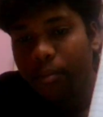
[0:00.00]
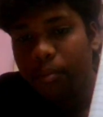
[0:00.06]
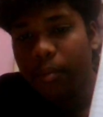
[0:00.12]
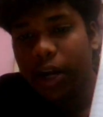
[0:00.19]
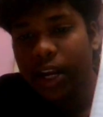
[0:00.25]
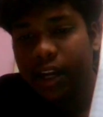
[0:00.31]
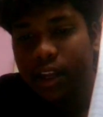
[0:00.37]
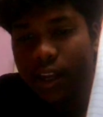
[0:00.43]

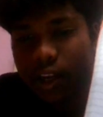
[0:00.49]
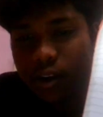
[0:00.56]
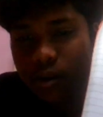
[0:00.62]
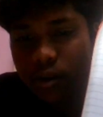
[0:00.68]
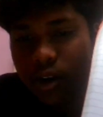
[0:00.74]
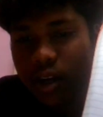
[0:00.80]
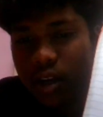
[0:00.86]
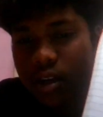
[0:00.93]
So we
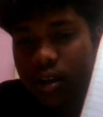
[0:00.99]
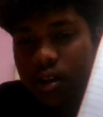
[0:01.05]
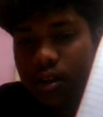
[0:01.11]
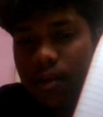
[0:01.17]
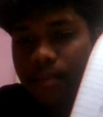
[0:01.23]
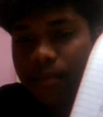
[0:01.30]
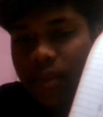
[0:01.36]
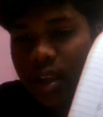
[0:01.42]
have to
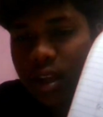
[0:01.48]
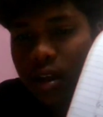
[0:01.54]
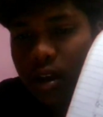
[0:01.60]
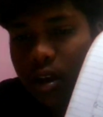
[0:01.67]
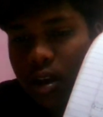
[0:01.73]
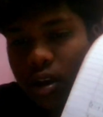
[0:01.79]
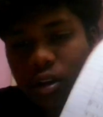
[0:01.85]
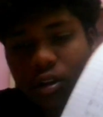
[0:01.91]
do the
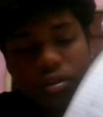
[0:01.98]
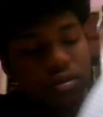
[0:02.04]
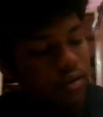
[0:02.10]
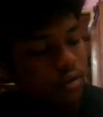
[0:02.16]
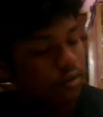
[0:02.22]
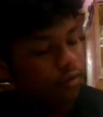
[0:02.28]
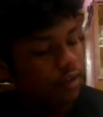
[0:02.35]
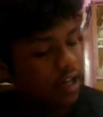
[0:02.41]
XOR
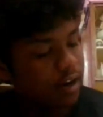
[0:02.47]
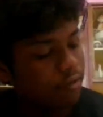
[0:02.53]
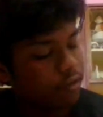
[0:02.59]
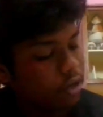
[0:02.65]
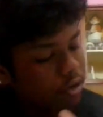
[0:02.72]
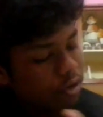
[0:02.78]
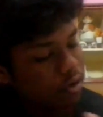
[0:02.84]
gate to the